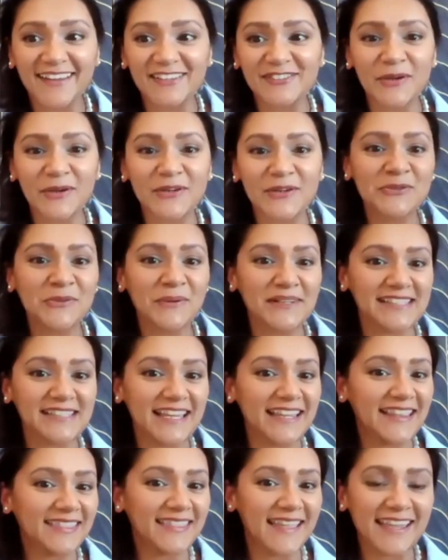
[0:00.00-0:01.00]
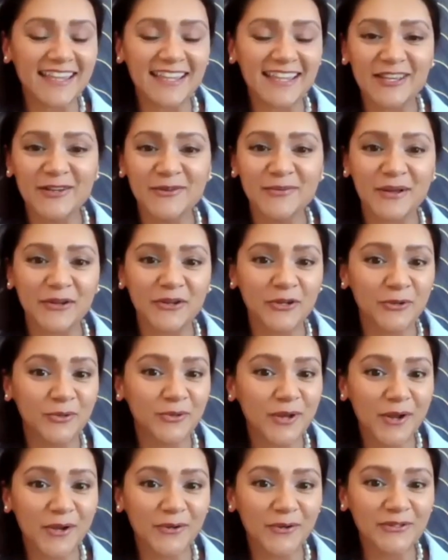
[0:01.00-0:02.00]
And so I just want to say thank you and
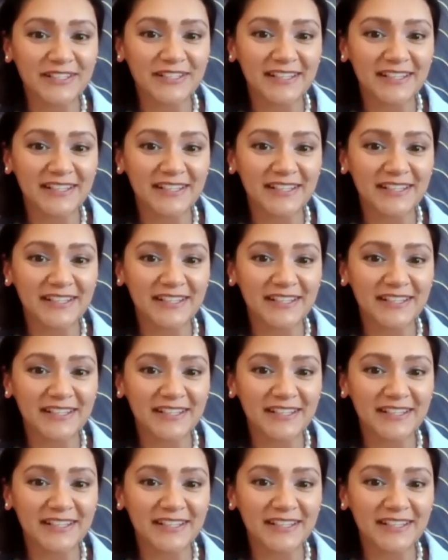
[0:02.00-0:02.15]
kudos,